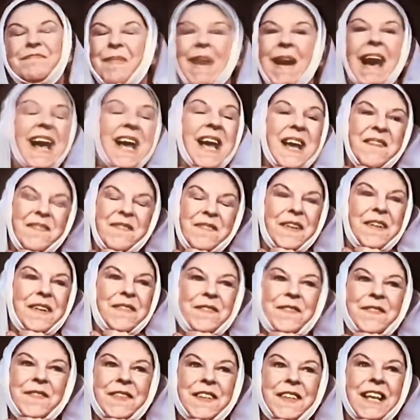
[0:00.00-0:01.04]
My
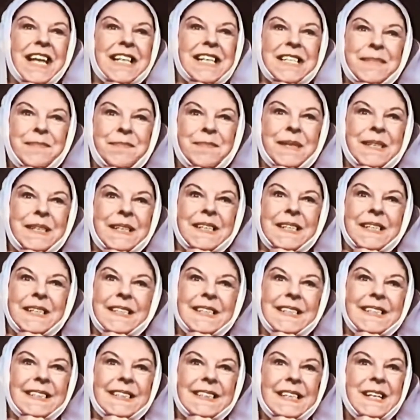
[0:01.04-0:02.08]
fifth
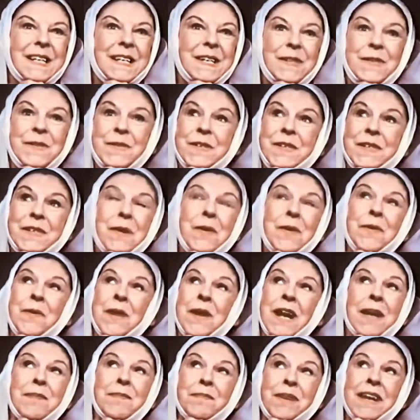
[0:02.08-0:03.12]
husband, whose
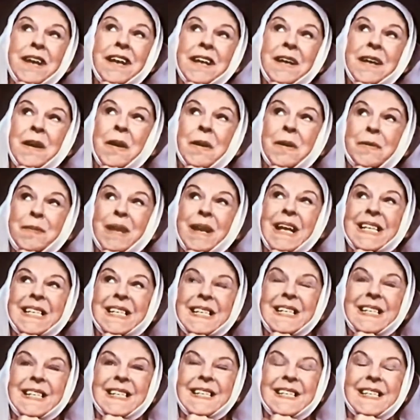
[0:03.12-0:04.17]
soul I pray God
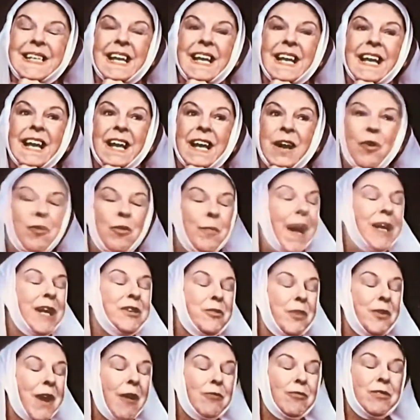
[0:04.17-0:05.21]
blesses, whom I
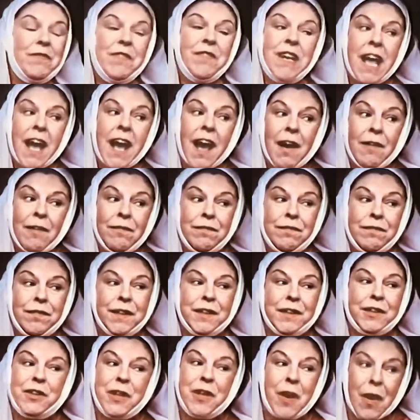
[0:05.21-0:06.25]
took out of love
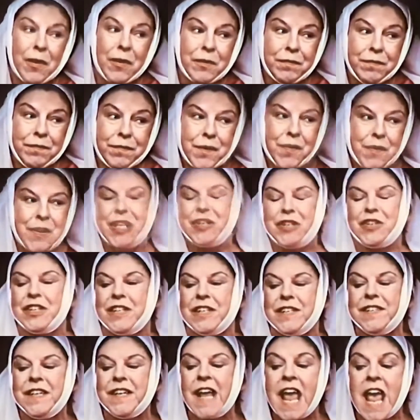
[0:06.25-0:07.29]
and not for
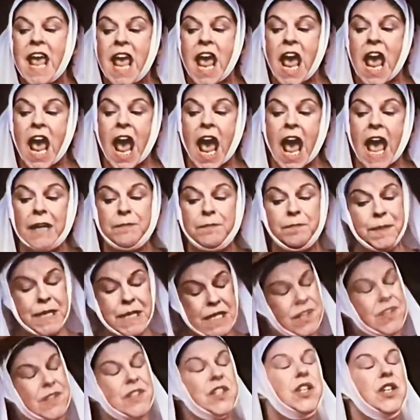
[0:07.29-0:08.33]
riches, had
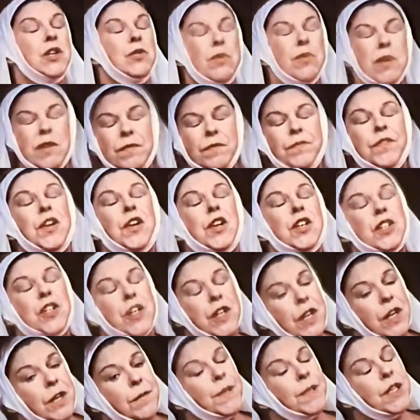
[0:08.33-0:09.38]
been a student for a
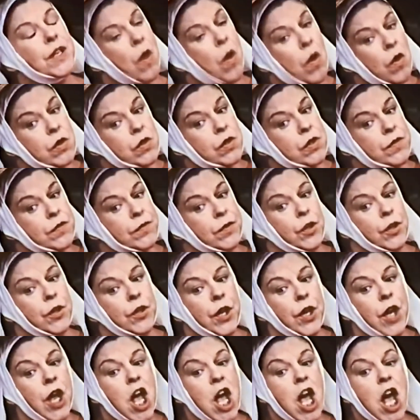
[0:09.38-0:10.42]
term at
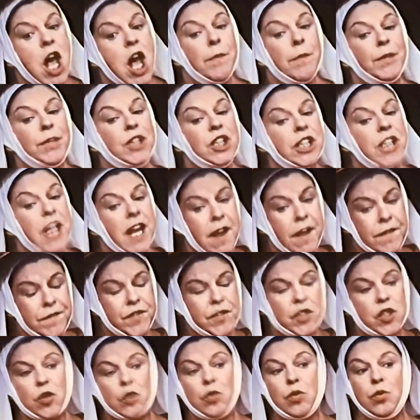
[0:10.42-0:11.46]
Oxford. But he'd
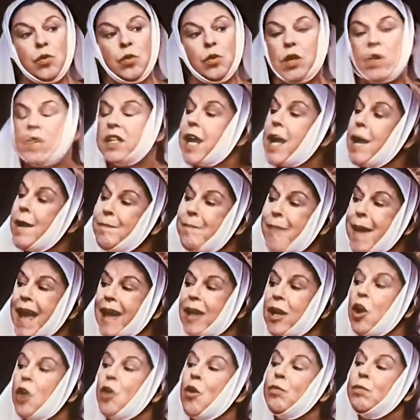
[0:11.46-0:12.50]
left school and come
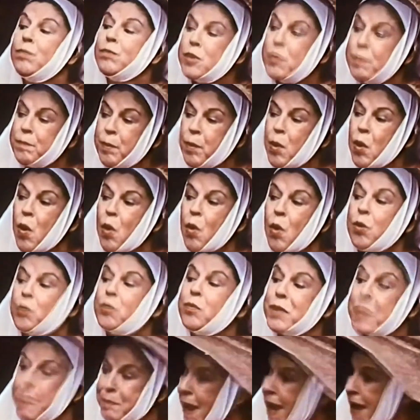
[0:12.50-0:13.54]
back home to
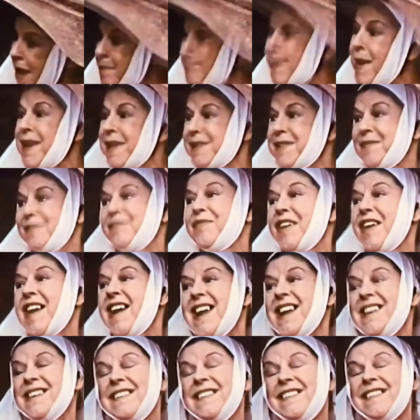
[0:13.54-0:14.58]
board with my best
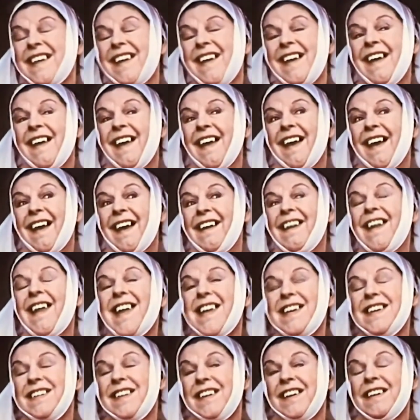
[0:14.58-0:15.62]
friend, a
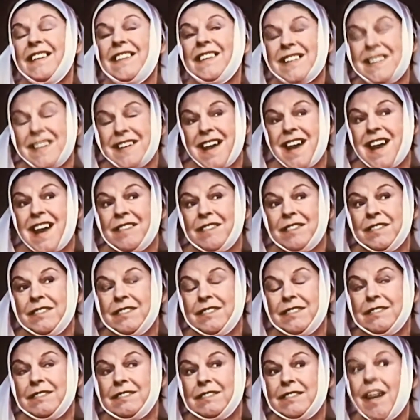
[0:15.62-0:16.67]
lady in the town.
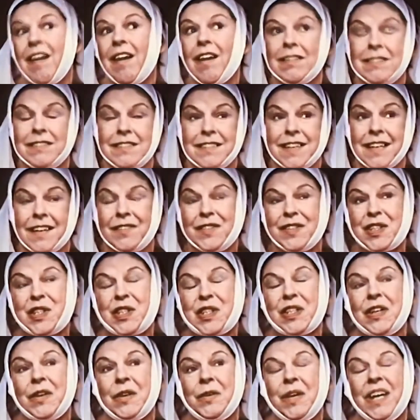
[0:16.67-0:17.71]
God save her
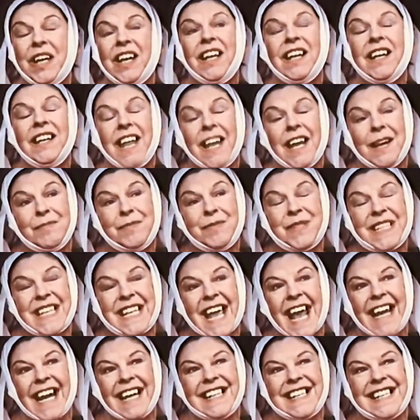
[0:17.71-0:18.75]
soul, her name was
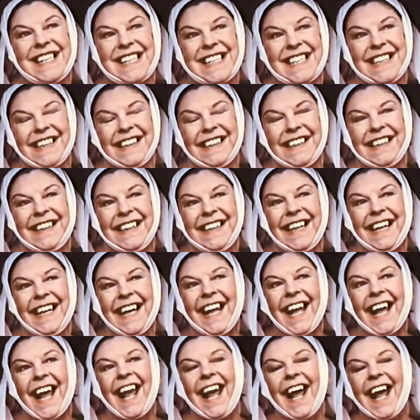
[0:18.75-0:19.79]
Allison.
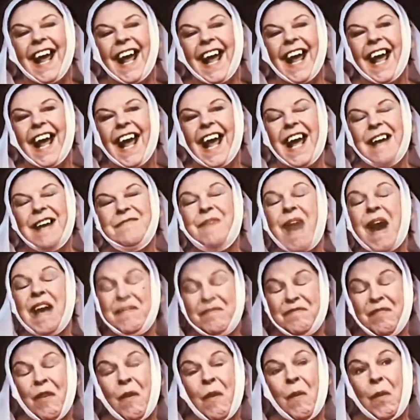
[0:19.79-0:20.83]
My
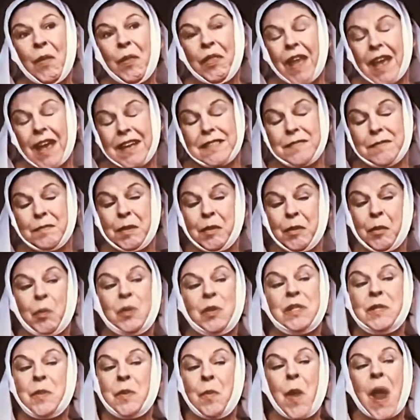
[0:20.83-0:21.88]
fourth husband
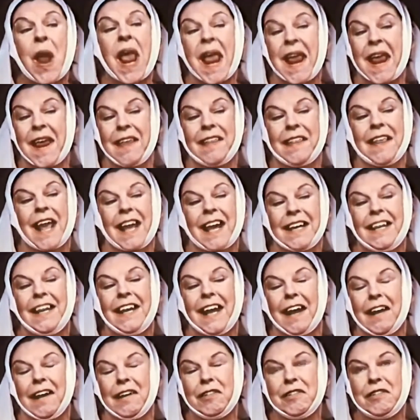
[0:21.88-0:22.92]
was away that
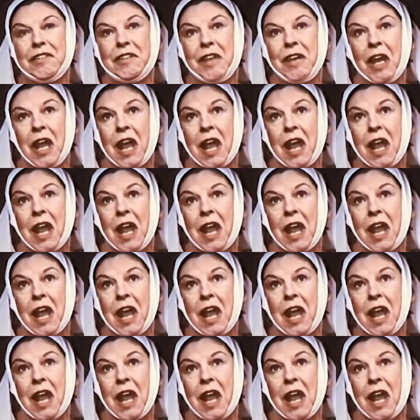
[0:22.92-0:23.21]
Lent.